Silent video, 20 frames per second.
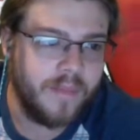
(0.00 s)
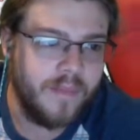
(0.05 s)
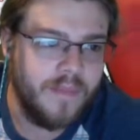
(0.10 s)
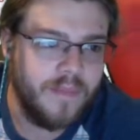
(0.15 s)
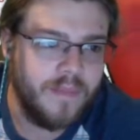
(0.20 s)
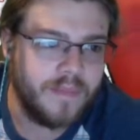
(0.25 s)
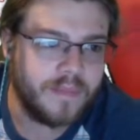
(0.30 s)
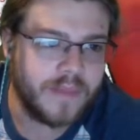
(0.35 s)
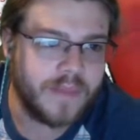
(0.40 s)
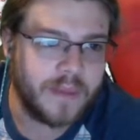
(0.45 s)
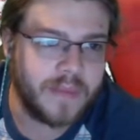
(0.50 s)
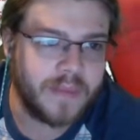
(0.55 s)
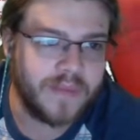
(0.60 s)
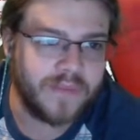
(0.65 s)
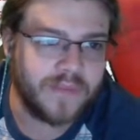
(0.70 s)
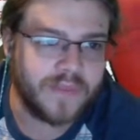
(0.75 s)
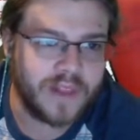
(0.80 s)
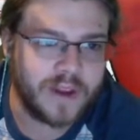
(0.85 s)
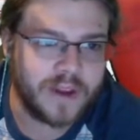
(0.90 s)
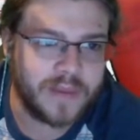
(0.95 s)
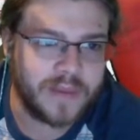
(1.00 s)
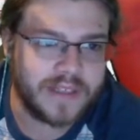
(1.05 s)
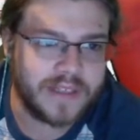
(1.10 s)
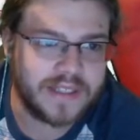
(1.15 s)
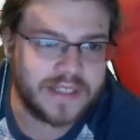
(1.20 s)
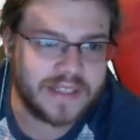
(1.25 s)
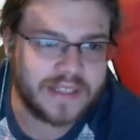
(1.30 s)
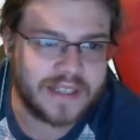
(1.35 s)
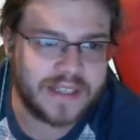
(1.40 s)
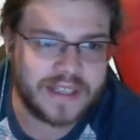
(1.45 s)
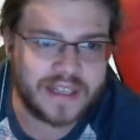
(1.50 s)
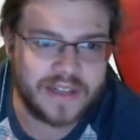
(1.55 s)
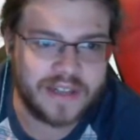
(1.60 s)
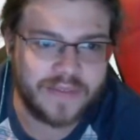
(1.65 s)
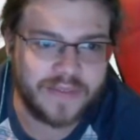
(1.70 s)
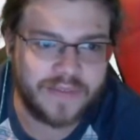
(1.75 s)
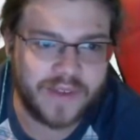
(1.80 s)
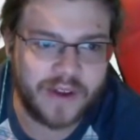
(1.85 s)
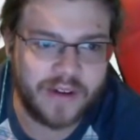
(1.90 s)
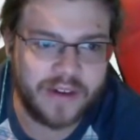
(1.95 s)
Maybe Flare Blitz into the
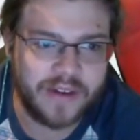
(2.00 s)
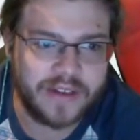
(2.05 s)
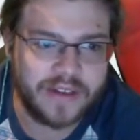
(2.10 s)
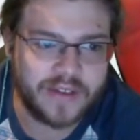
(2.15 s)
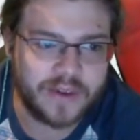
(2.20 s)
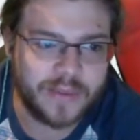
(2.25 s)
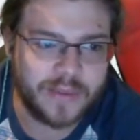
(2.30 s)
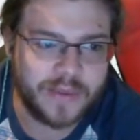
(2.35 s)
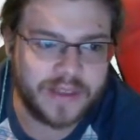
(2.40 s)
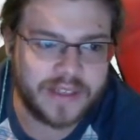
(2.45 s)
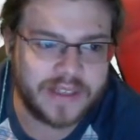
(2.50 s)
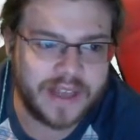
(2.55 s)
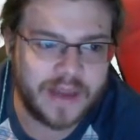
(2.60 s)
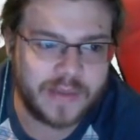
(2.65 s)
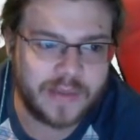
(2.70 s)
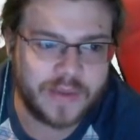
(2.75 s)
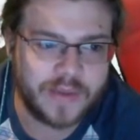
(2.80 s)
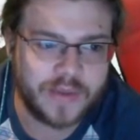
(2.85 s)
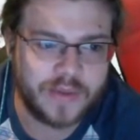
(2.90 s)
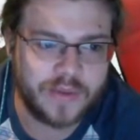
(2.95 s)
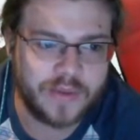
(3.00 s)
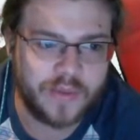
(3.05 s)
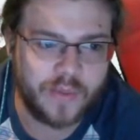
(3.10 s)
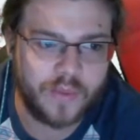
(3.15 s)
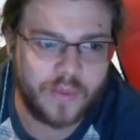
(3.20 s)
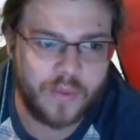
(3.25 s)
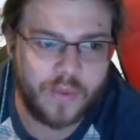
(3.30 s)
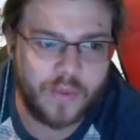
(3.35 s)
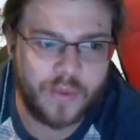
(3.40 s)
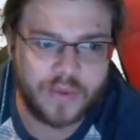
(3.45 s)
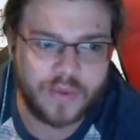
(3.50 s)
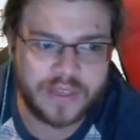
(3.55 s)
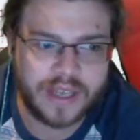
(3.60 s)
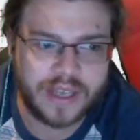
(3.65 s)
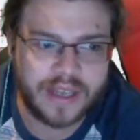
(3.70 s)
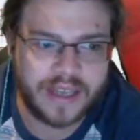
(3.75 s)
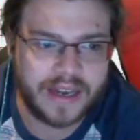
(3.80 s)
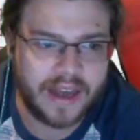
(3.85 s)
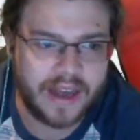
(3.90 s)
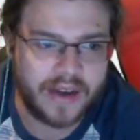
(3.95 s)
Clefairy is our best option. We won't
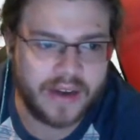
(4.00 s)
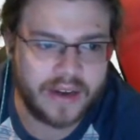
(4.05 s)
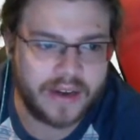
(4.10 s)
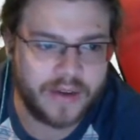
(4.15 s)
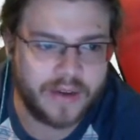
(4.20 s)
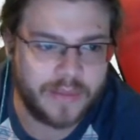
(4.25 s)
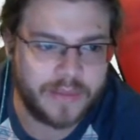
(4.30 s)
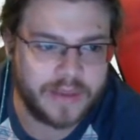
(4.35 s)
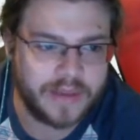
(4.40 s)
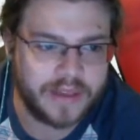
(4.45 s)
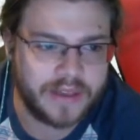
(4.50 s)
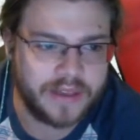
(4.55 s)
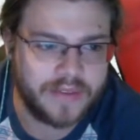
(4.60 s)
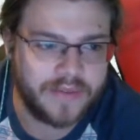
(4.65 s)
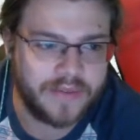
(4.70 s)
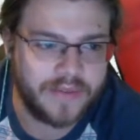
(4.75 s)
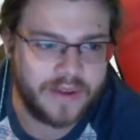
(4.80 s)
take it out, I don't believe.